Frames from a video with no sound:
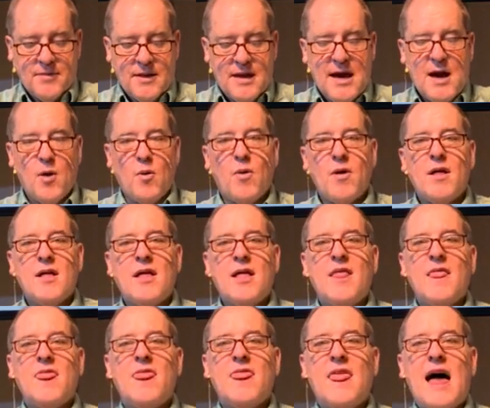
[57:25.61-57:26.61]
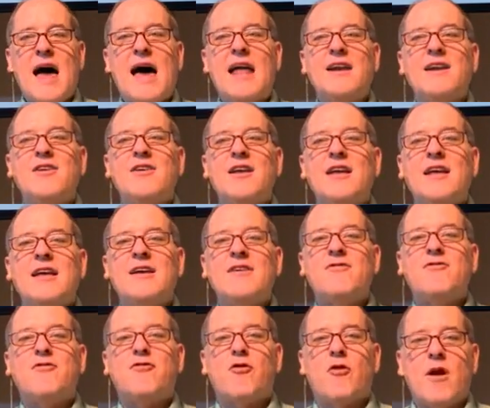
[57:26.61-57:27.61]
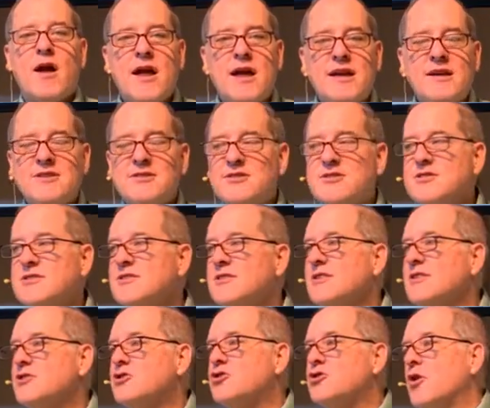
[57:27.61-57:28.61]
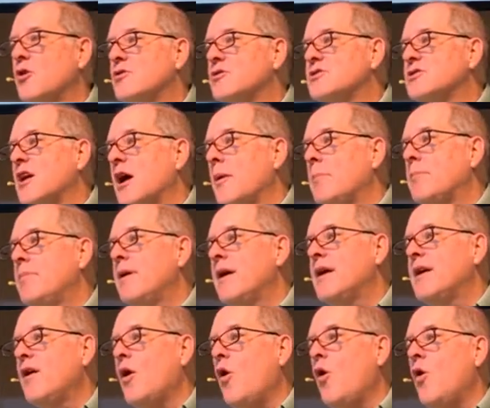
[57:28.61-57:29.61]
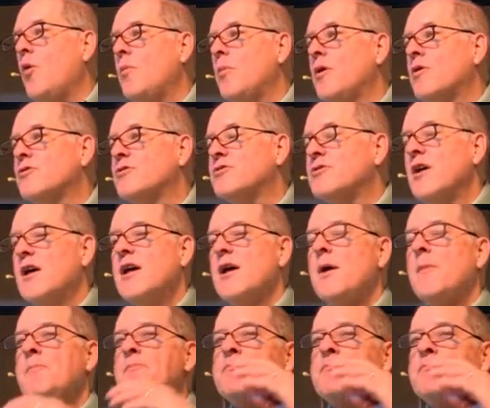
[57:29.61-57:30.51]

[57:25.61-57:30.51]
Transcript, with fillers: Now, that phrase shows up almost,